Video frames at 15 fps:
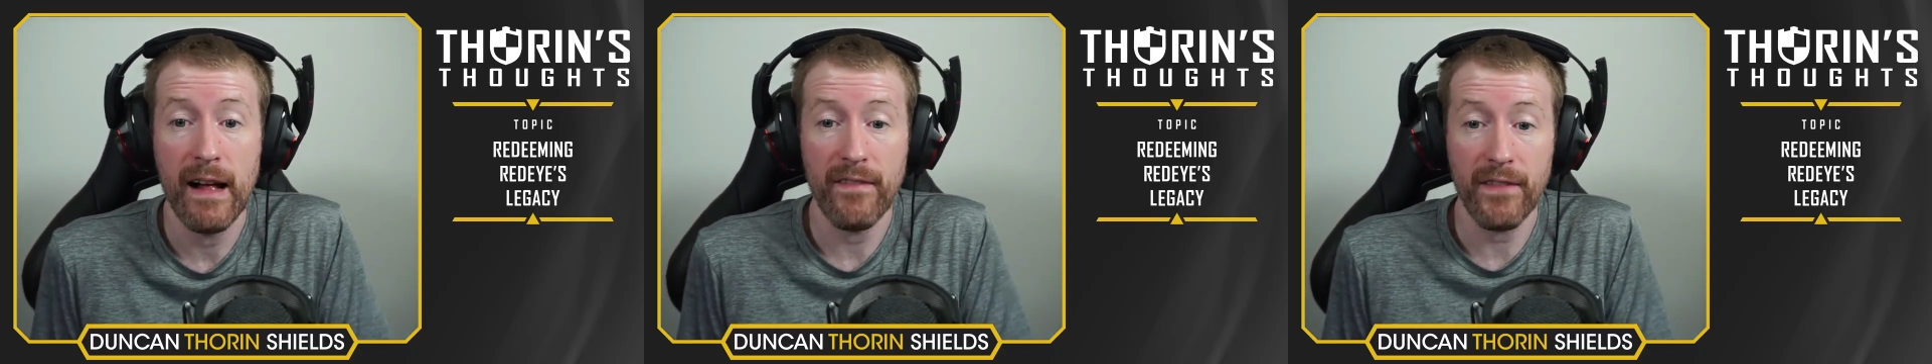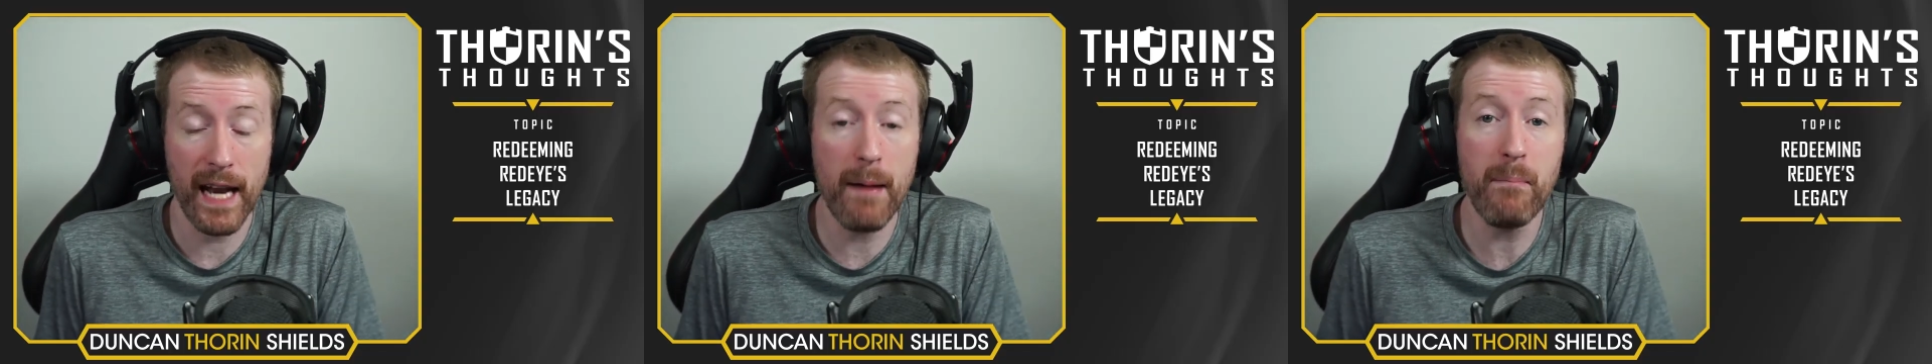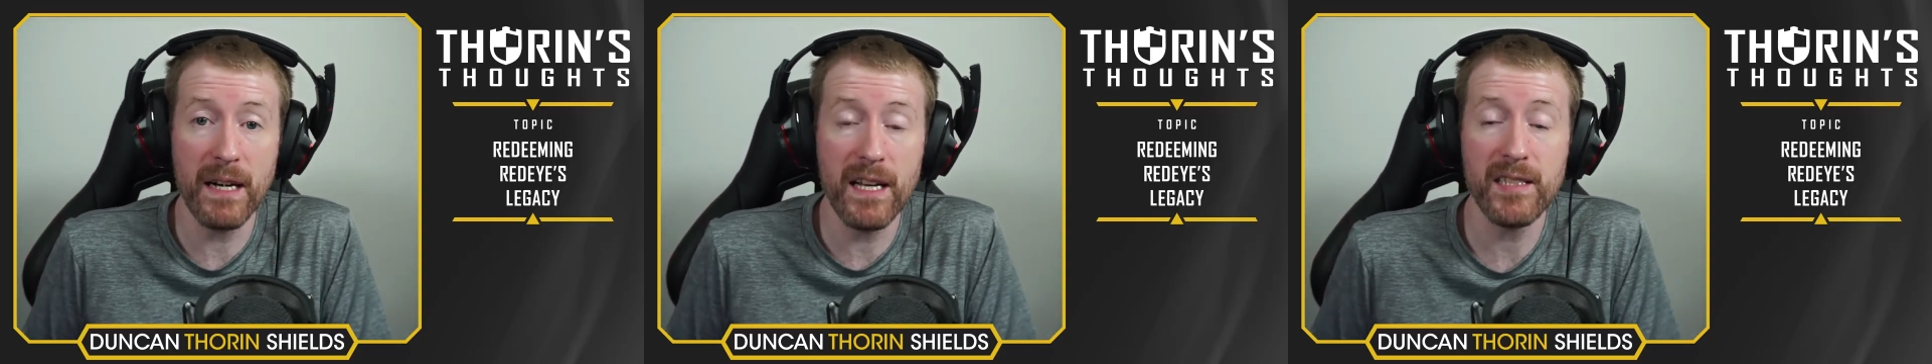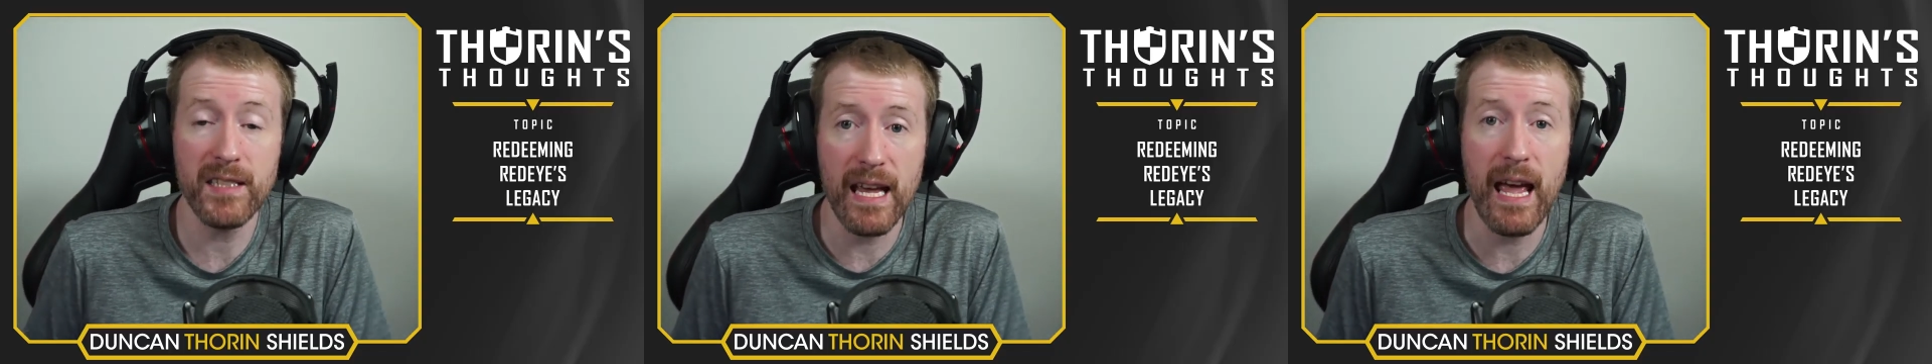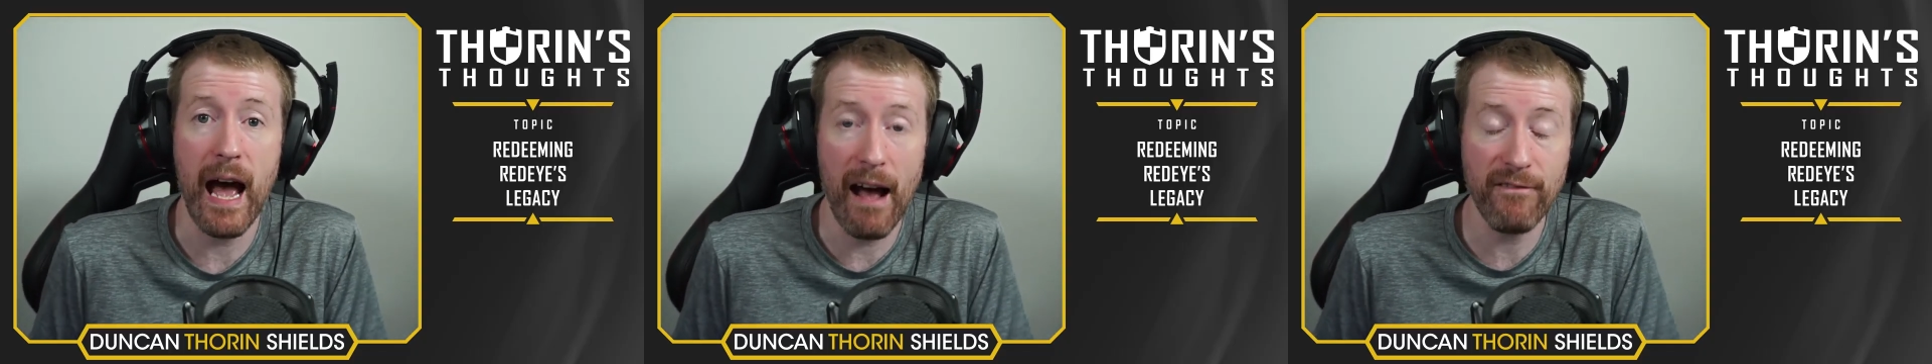That I'm going to
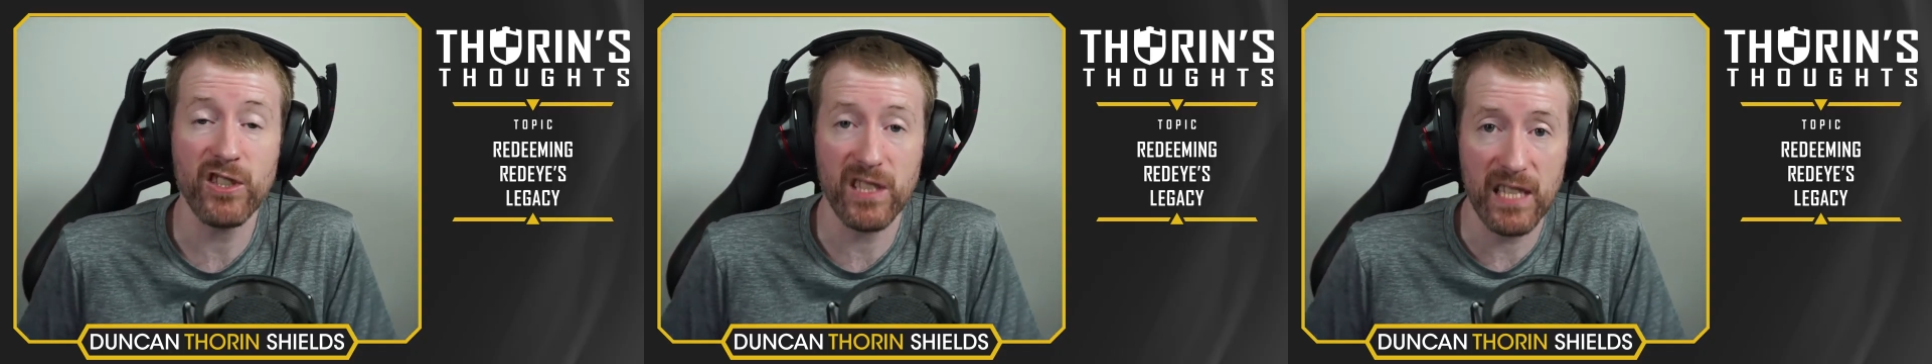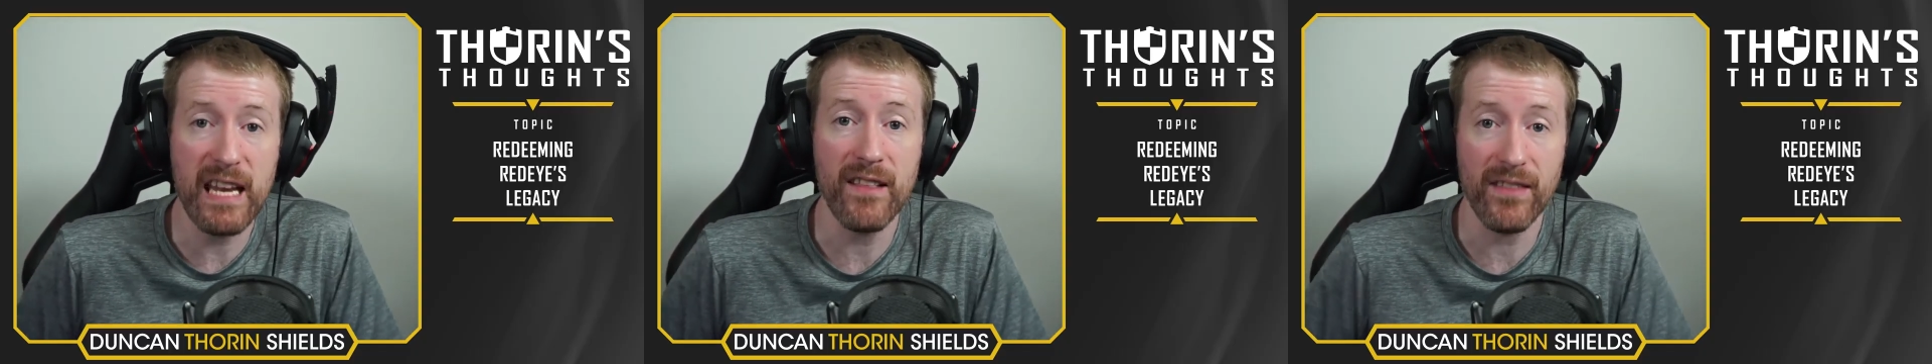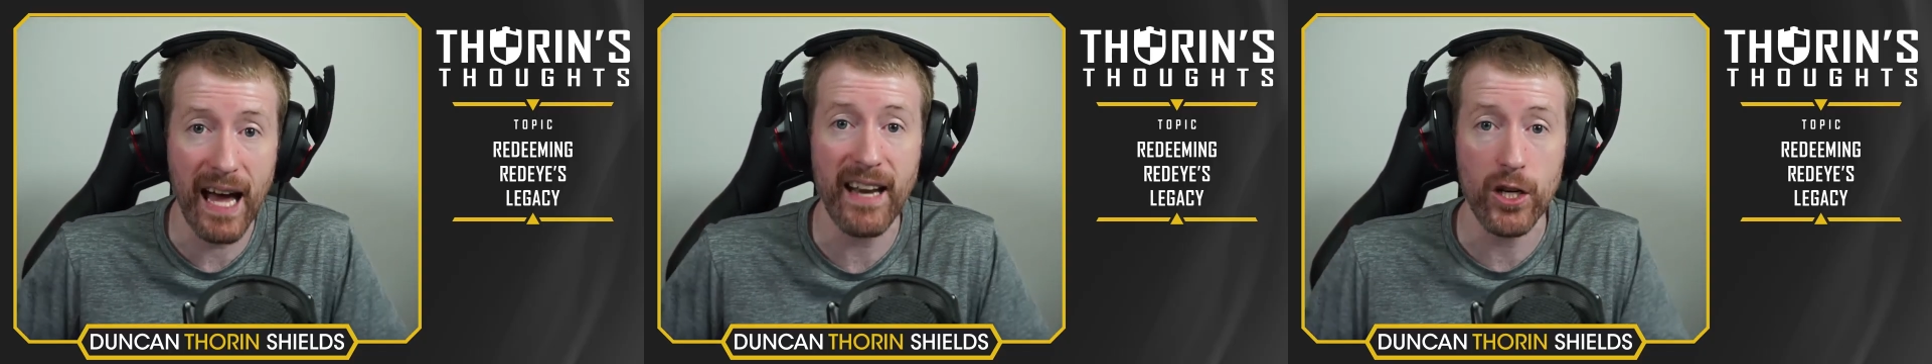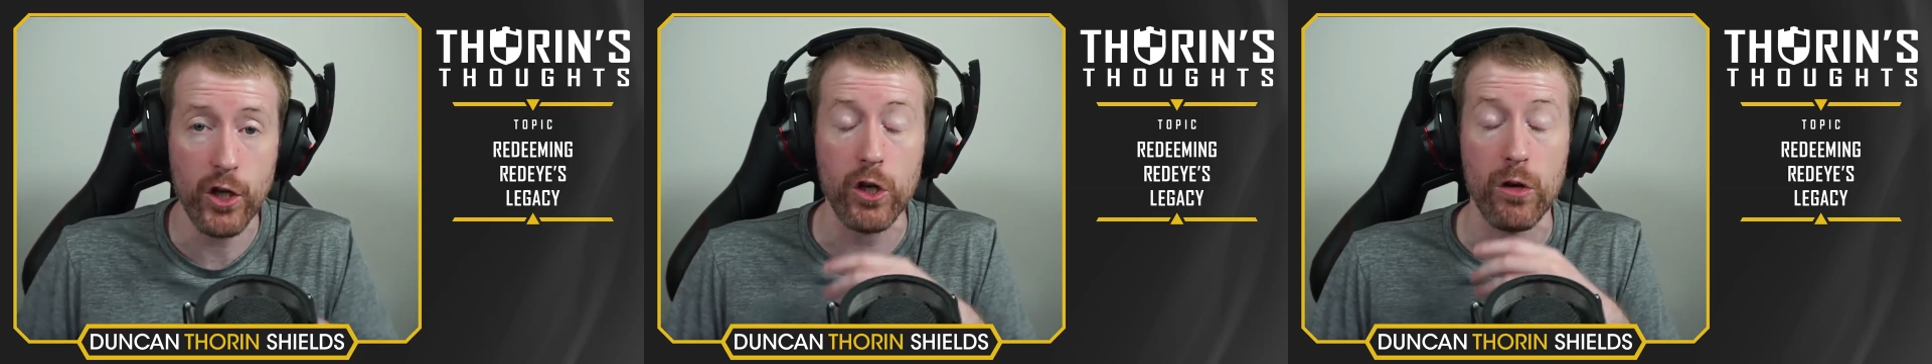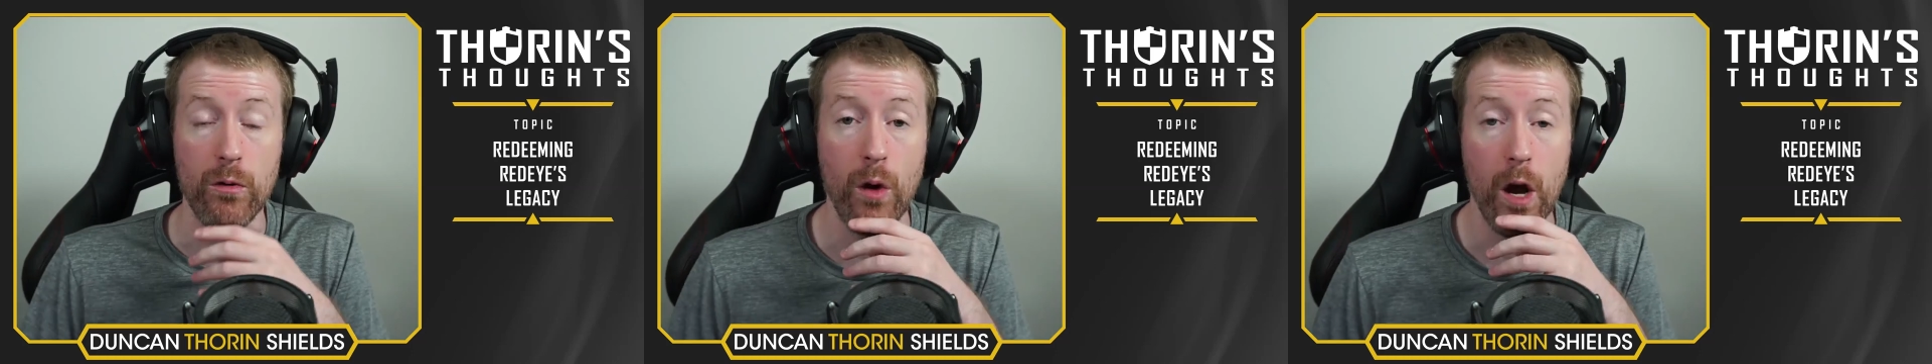say, I've seen that
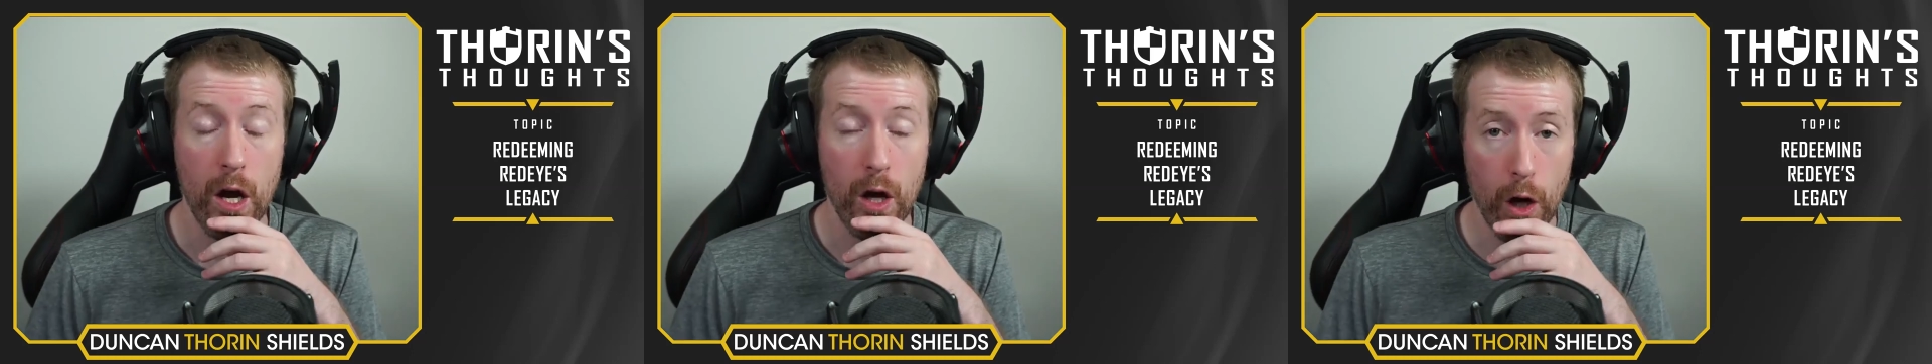issue